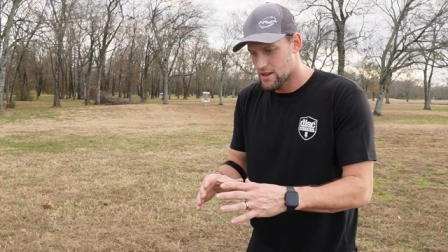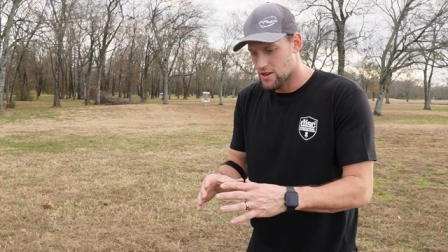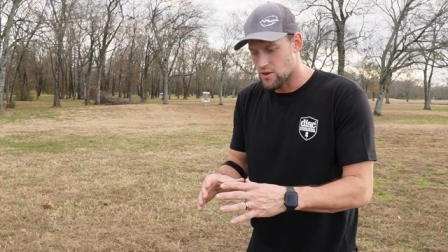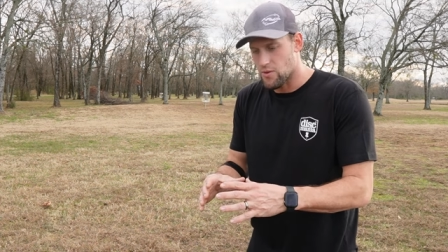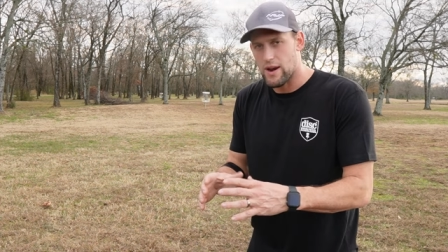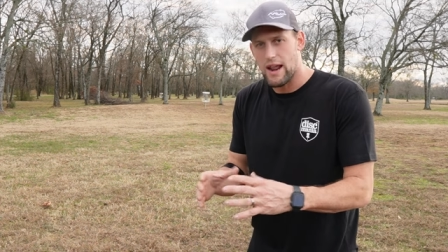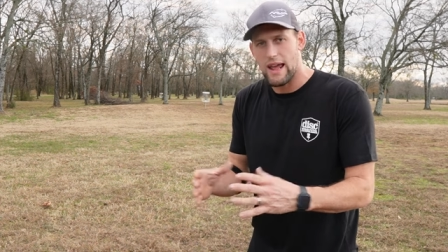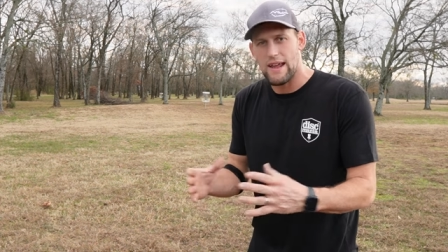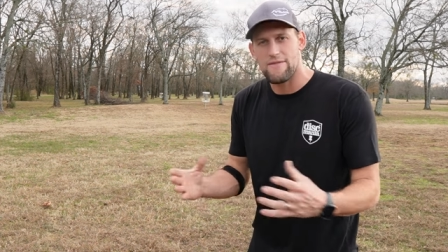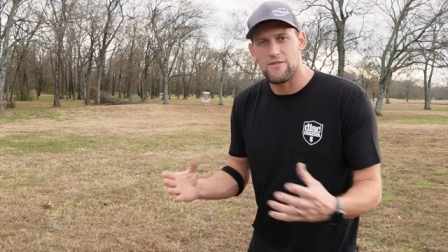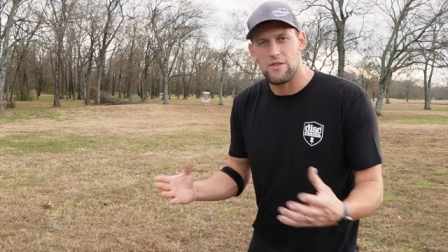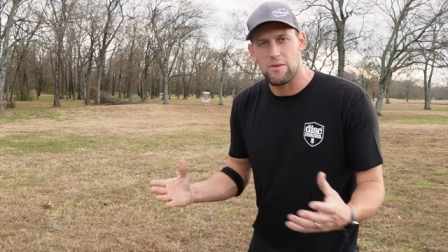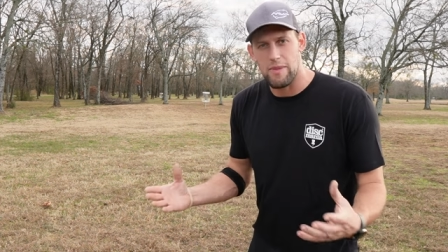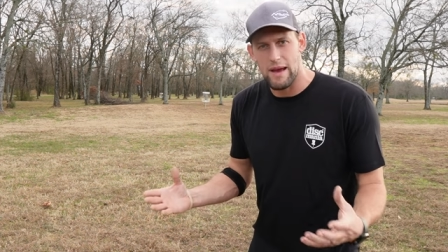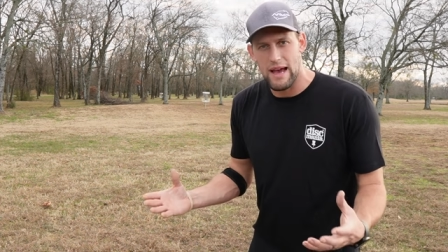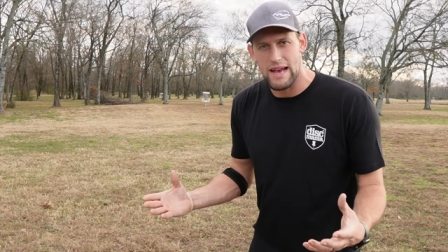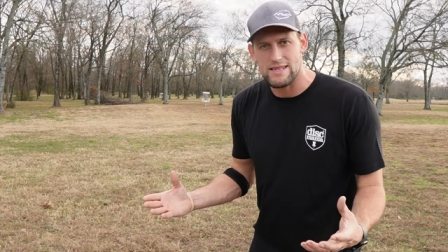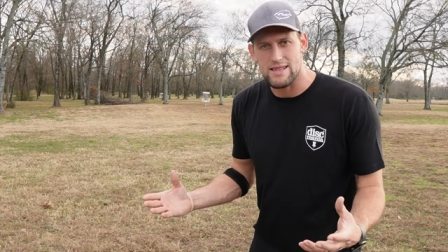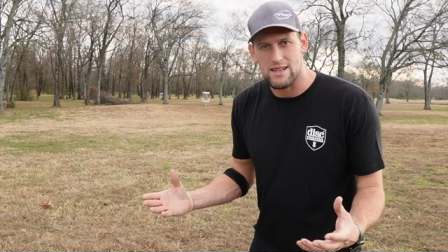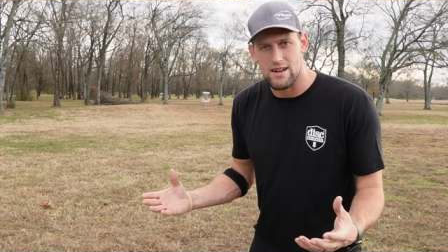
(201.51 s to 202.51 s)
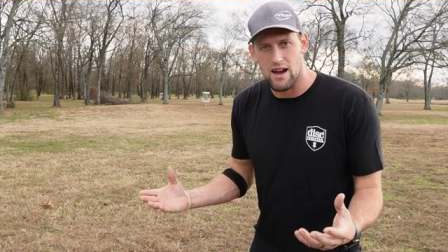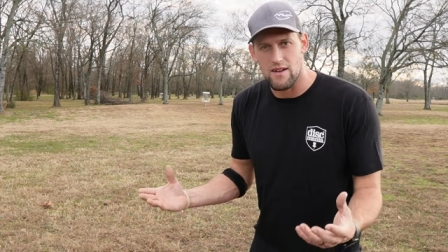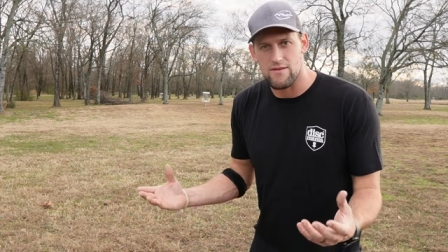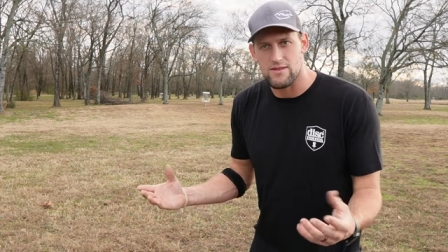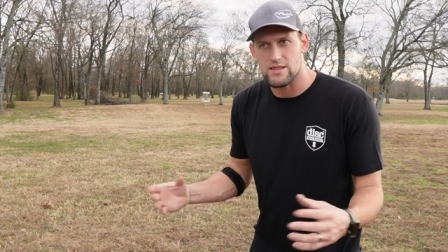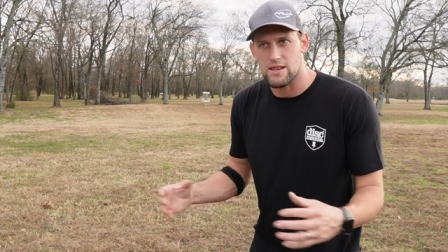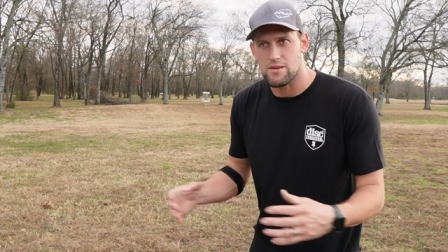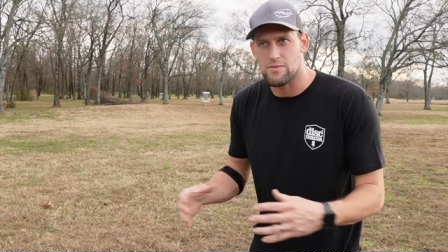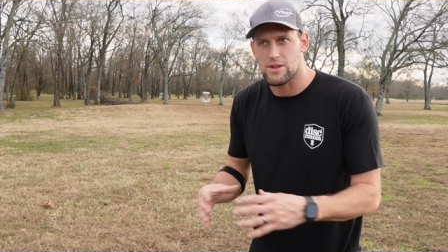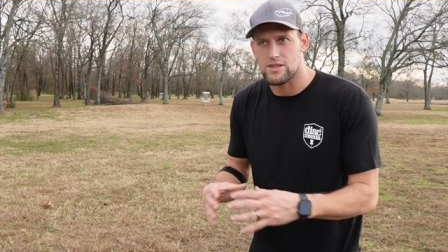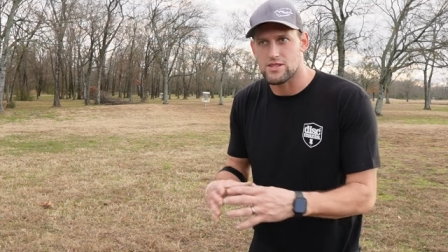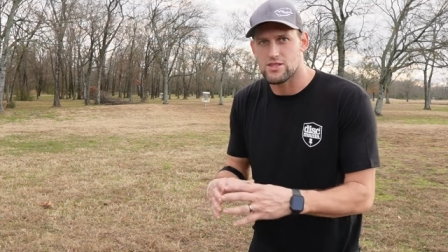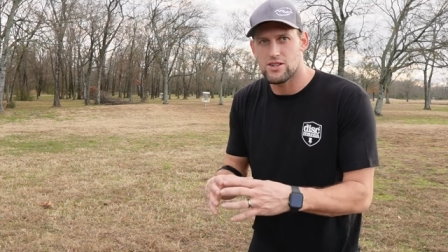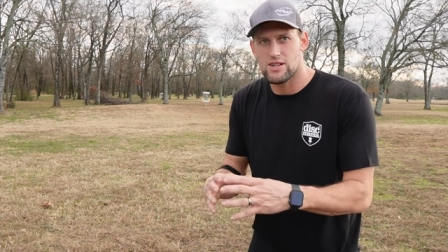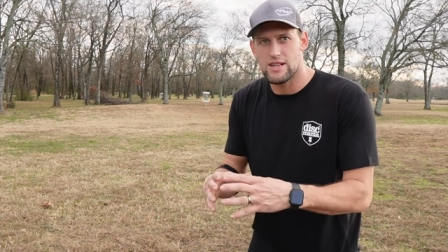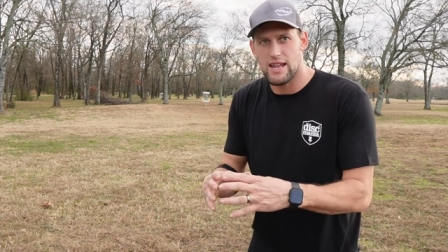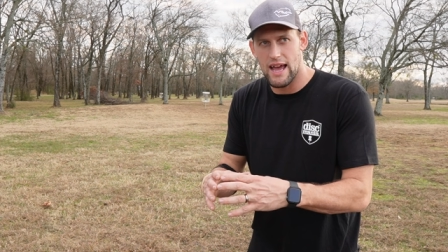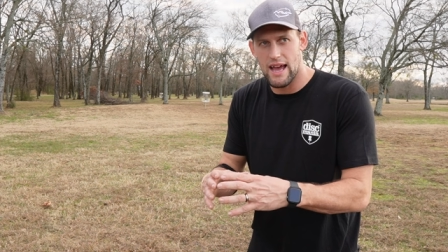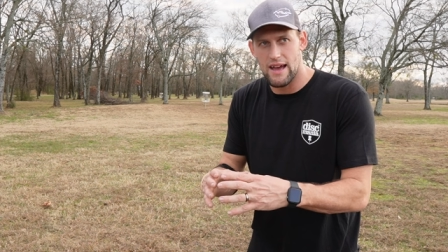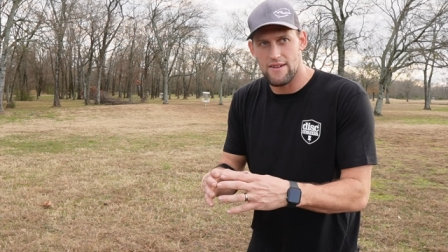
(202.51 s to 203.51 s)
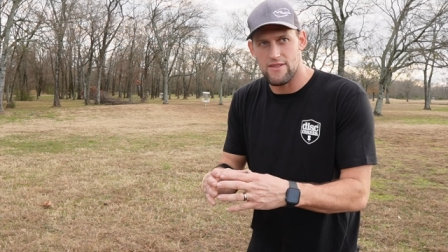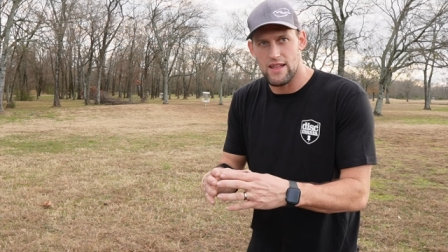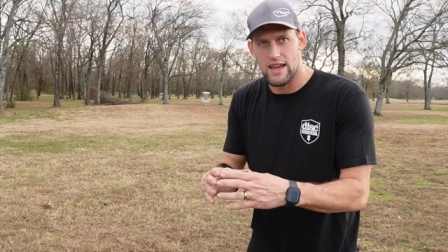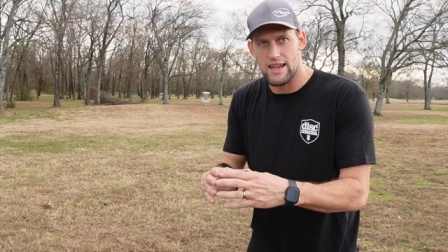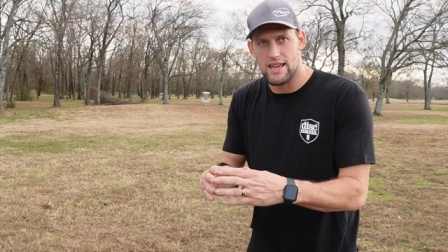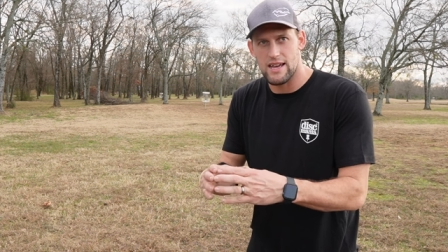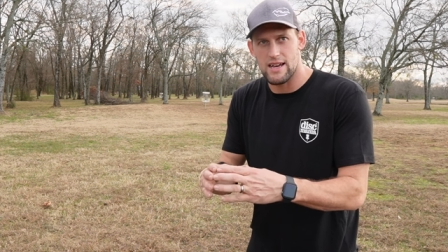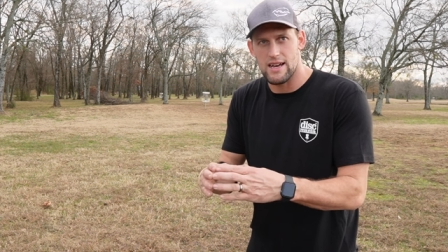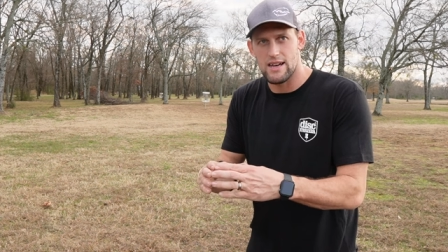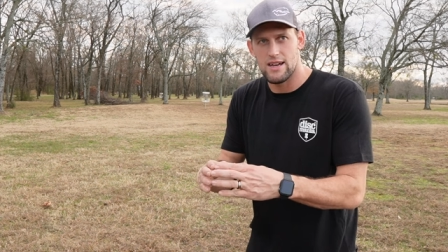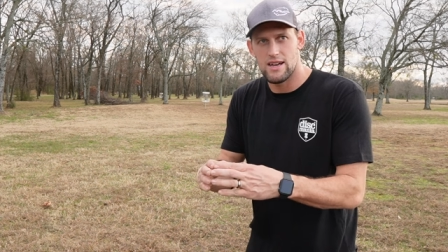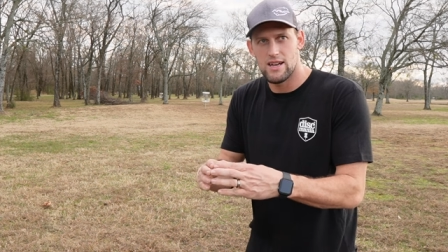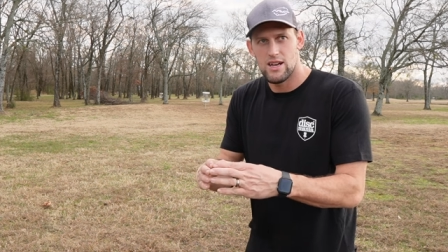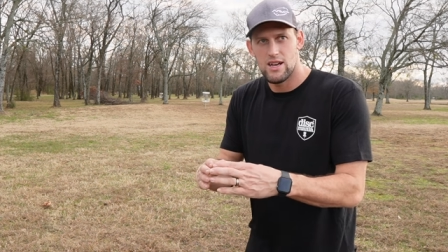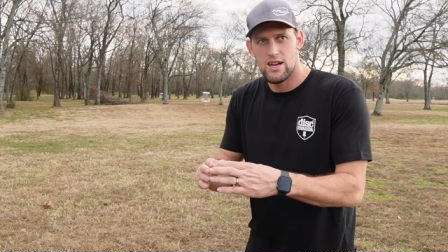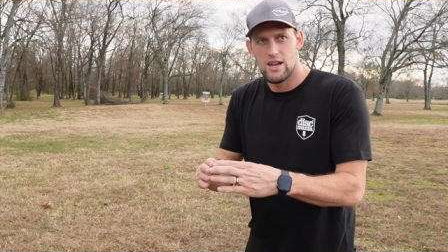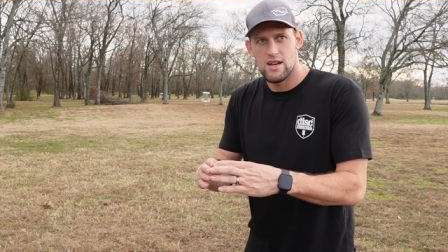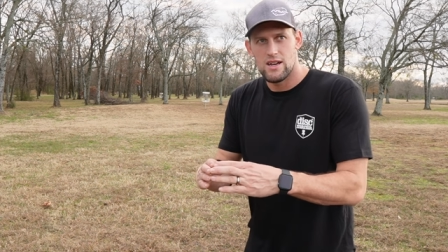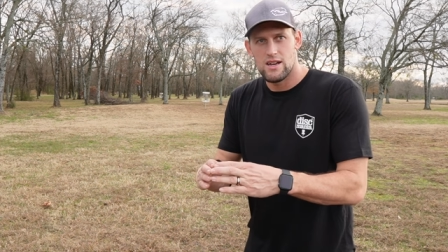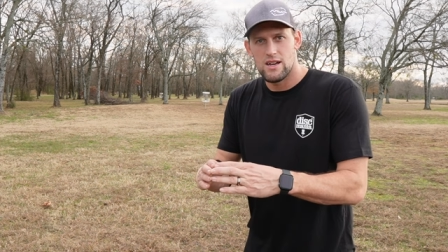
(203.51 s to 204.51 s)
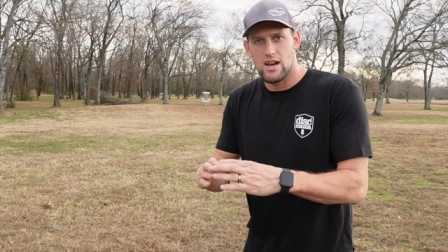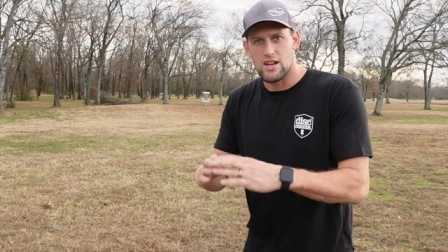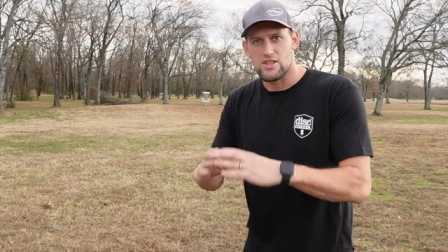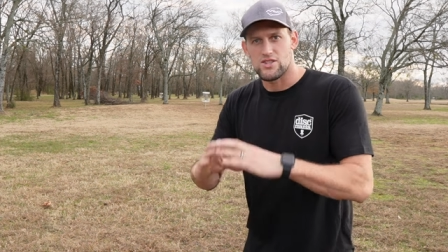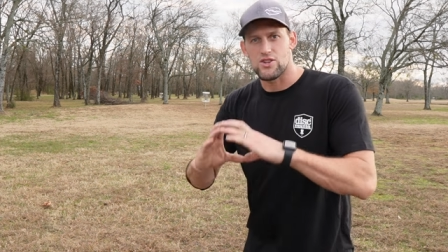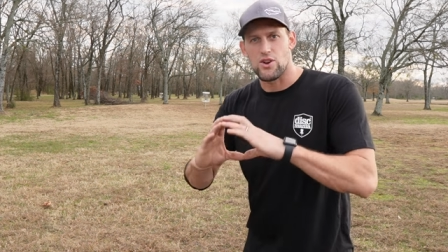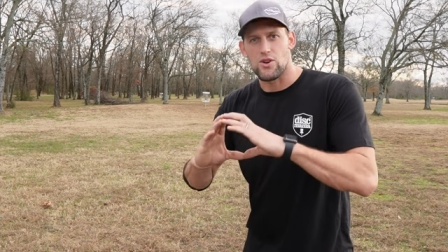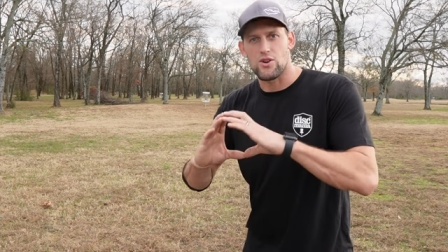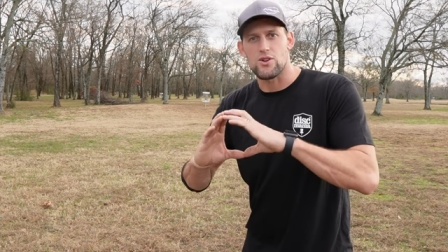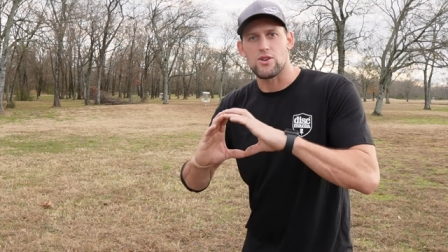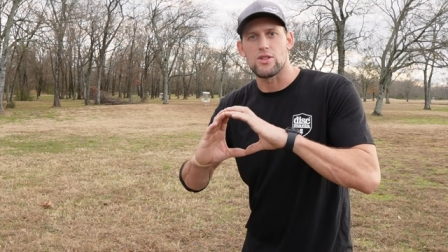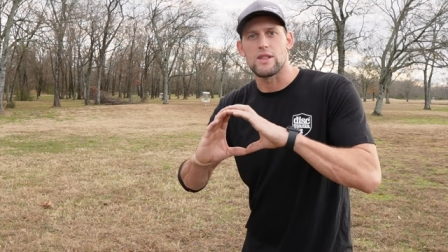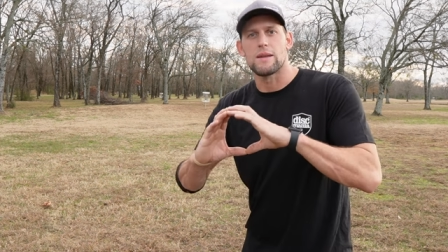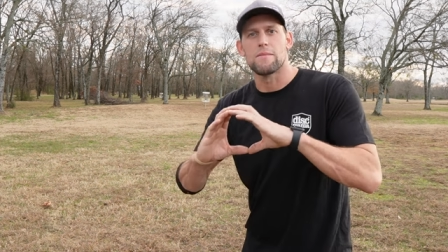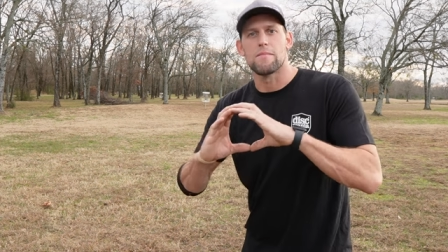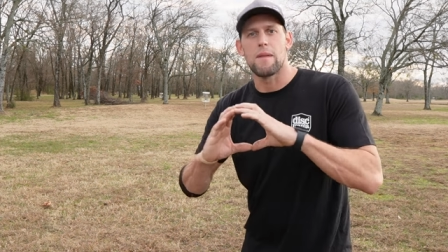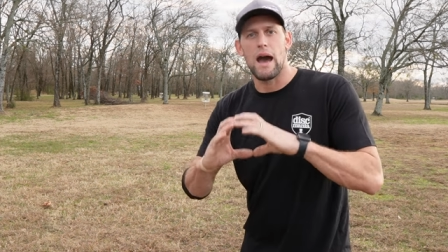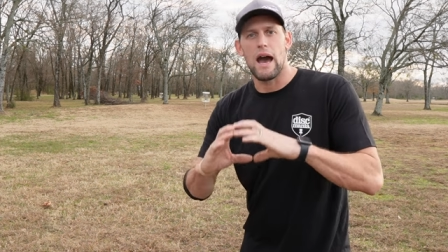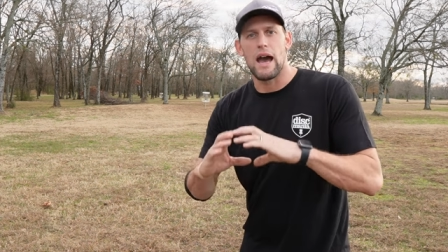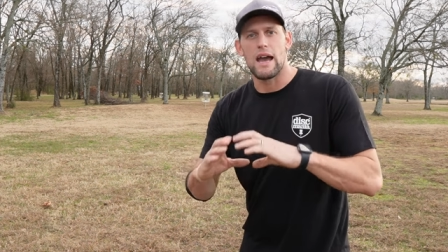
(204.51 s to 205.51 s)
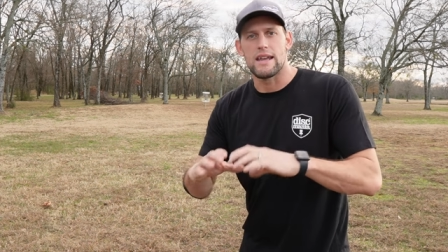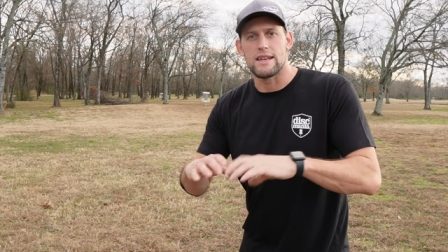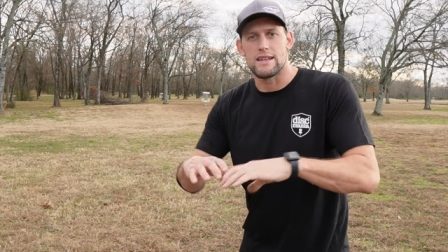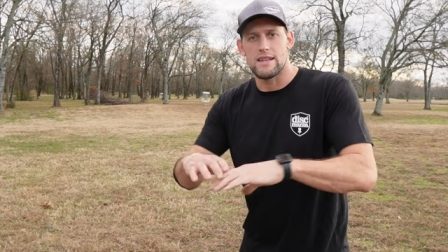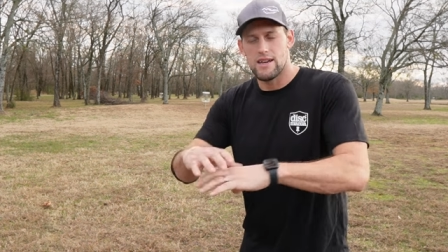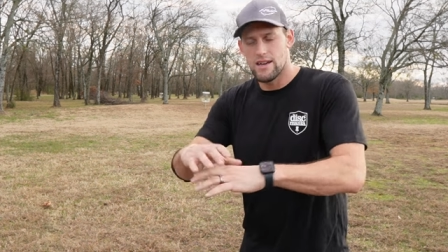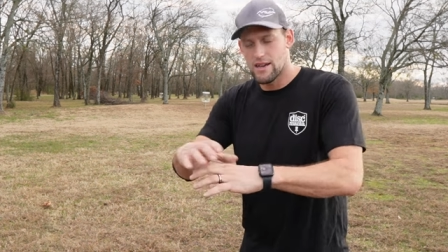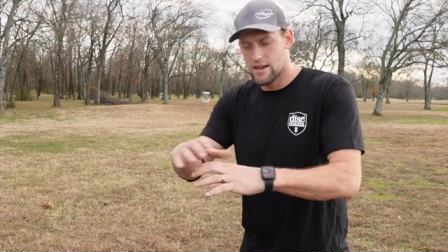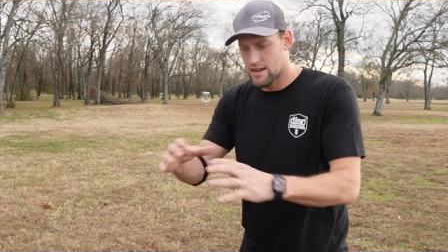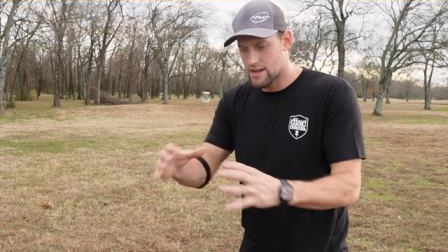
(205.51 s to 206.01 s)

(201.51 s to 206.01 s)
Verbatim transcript: you wanna aim for the basket obviously, but it's good to have like a, a circle in mind